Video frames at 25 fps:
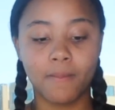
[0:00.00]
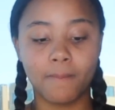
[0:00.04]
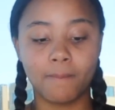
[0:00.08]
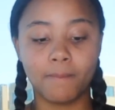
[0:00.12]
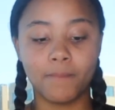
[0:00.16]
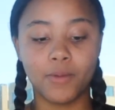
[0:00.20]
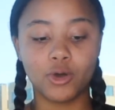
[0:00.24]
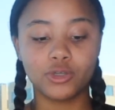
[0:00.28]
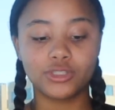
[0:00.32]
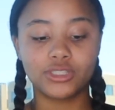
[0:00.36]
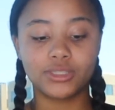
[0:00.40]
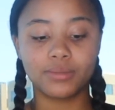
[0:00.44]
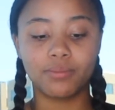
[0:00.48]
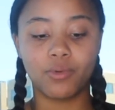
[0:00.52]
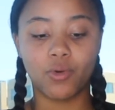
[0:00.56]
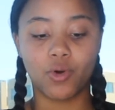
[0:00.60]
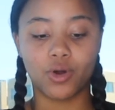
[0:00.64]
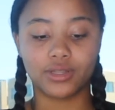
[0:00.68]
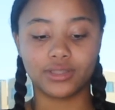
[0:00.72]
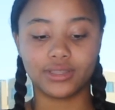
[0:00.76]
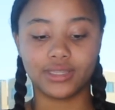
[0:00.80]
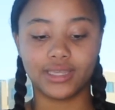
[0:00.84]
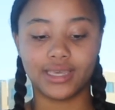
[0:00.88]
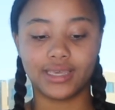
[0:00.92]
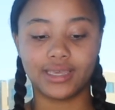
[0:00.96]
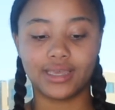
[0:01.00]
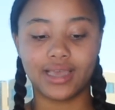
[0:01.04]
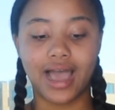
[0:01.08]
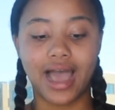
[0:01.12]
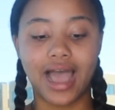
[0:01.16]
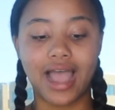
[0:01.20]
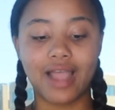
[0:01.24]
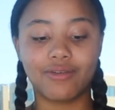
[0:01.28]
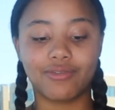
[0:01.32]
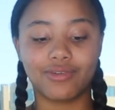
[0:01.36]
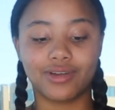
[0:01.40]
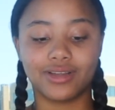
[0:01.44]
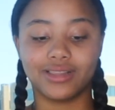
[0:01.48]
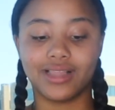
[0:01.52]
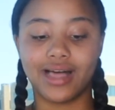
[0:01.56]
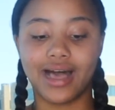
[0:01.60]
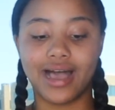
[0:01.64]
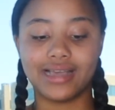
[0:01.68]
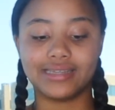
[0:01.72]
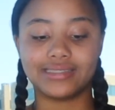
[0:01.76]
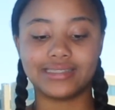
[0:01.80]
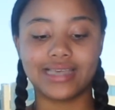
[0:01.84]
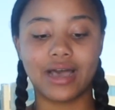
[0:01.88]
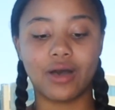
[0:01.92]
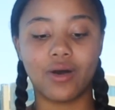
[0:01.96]
Most importantly, I
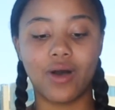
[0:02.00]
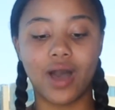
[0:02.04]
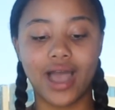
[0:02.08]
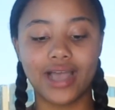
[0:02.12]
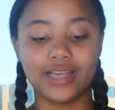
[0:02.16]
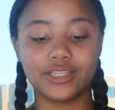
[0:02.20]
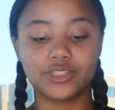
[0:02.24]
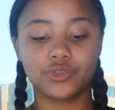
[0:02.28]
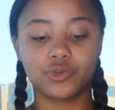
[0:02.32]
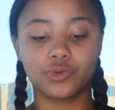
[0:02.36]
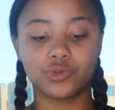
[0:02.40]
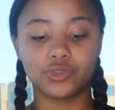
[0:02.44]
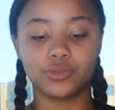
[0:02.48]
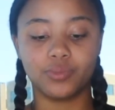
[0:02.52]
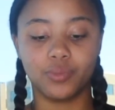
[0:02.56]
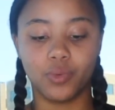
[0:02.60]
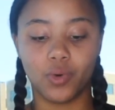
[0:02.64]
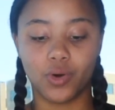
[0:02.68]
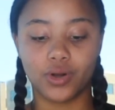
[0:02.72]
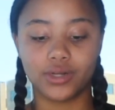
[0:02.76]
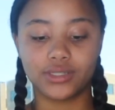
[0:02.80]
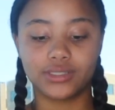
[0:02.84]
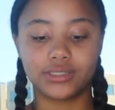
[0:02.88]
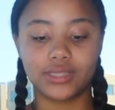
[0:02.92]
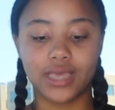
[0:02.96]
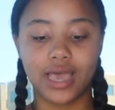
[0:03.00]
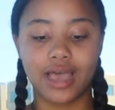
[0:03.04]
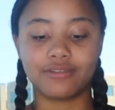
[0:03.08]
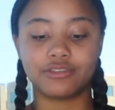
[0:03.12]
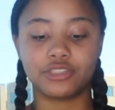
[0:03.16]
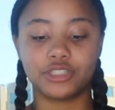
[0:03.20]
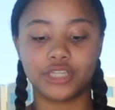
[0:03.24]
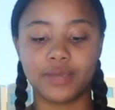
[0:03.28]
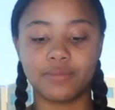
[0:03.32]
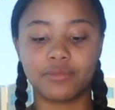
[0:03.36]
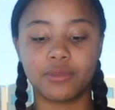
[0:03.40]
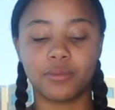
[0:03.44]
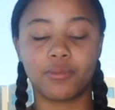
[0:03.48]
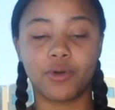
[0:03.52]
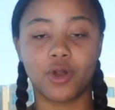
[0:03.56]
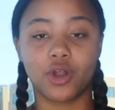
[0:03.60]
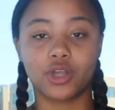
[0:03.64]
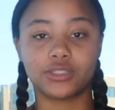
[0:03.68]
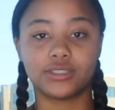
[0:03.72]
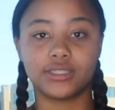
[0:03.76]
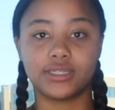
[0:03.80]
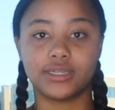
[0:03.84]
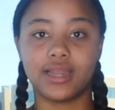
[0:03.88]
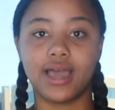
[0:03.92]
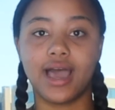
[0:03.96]
realized how high school sports have shaped the
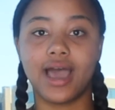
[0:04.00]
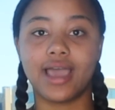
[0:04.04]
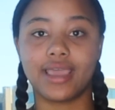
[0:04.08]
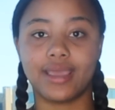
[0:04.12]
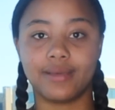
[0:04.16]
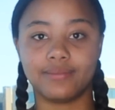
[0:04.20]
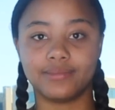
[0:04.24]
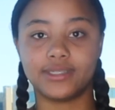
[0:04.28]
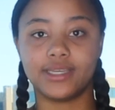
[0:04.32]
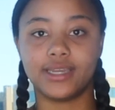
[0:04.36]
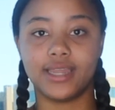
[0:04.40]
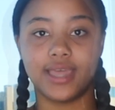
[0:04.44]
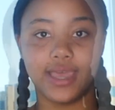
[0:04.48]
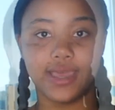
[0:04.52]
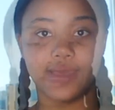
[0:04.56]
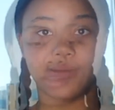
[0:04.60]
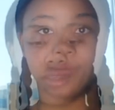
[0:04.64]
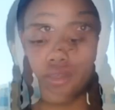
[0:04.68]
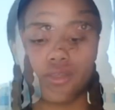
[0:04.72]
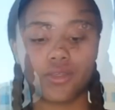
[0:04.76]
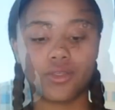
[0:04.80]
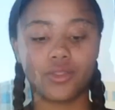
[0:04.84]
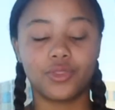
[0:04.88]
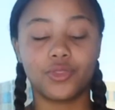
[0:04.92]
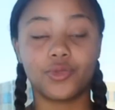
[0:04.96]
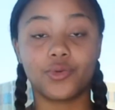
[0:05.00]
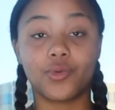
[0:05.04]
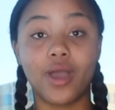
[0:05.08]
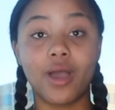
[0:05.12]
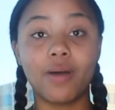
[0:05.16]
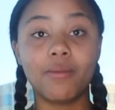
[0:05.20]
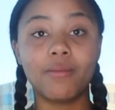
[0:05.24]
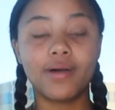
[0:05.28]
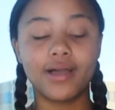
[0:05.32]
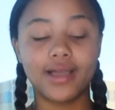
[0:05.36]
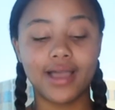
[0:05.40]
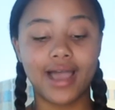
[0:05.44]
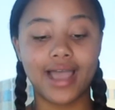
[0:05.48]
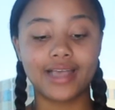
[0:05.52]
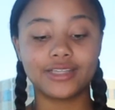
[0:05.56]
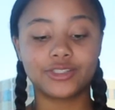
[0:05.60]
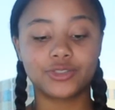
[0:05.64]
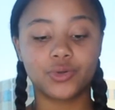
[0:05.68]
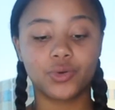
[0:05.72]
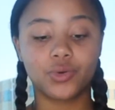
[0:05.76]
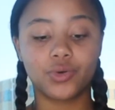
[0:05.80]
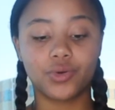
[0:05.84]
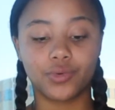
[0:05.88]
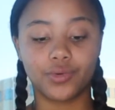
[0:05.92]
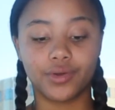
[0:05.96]
person I am today. Throughout my high
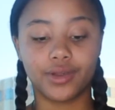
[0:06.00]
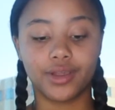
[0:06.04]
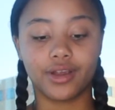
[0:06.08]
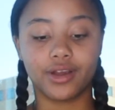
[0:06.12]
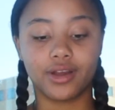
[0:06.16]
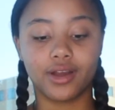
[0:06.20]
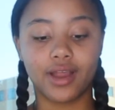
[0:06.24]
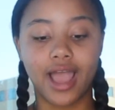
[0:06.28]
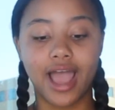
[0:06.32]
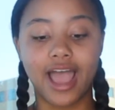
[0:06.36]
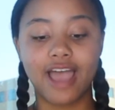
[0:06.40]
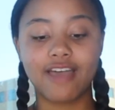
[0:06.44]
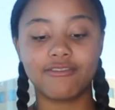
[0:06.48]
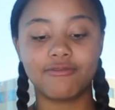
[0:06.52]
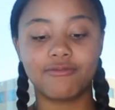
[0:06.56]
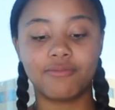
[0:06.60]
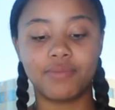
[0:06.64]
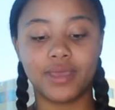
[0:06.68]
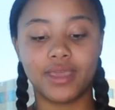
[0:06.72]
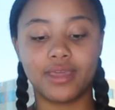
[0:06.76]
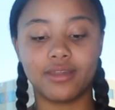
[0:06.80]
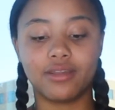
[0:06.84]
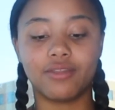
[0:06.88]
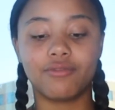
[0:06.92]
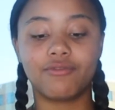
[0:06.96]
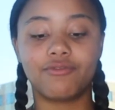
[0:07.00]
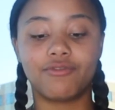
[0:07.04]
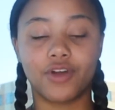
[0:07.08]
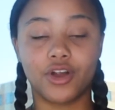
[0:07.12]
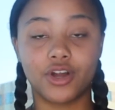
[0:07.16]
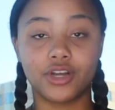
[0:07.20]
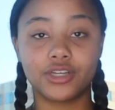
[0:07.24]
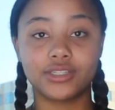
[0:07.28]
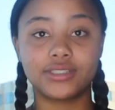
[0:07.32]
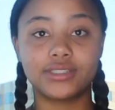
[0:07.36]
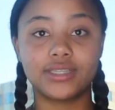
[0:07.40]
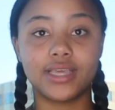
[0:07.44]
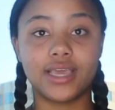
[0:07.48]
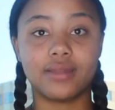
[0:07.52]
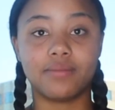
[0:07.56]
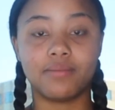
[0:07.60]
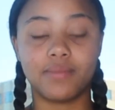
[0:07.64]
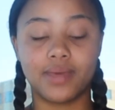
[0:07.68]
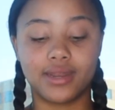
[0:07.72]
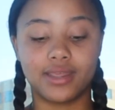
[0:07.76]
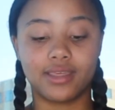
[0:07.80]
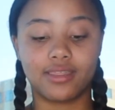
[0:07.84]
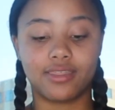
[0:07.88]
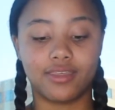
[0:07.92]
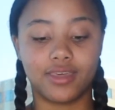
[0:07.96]
school career, I have been first in
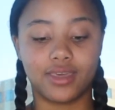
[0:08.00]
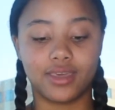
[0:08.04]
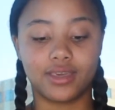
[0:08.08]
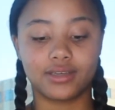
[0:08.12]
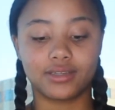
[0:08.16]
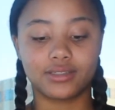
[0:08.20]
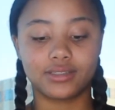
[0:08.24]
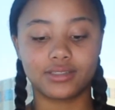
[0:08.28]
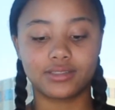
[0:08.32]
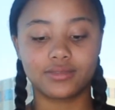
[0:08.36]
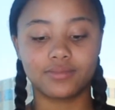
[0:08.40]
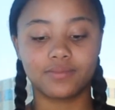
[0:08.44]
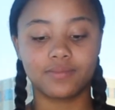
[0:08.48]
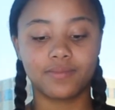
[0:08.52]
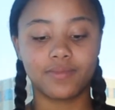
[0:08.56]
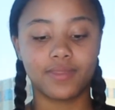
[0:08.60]
many things.